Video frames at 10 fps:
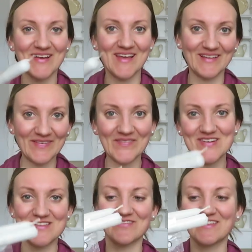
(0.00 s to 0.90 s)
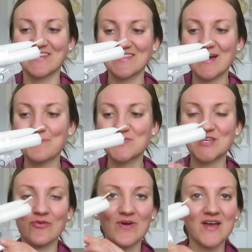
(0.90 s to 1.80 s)
or yellow or something like that.
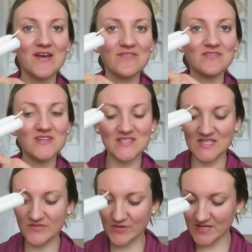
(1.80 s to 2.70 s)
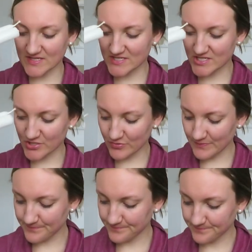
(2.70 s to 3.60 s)
So 50 cents for these
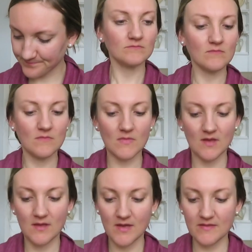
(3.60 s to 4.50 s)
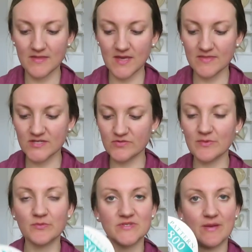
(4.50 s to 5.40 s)
two. Then this
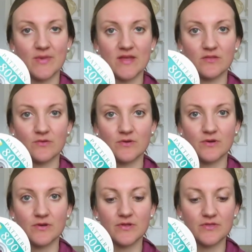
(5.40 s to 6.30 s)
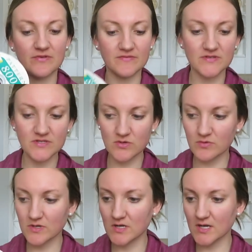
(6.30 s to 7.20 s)
ribbon was at my local thrift
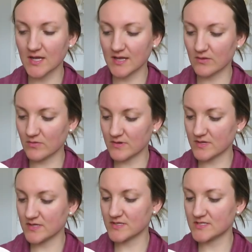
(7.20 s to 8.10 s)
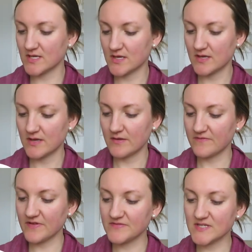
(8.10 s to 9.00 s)
store. It was
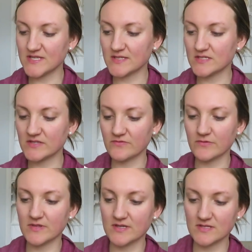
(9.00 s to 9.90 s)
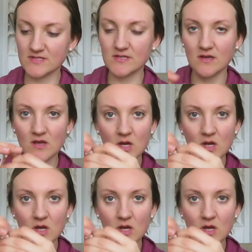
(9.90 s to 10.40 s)
50 cents for this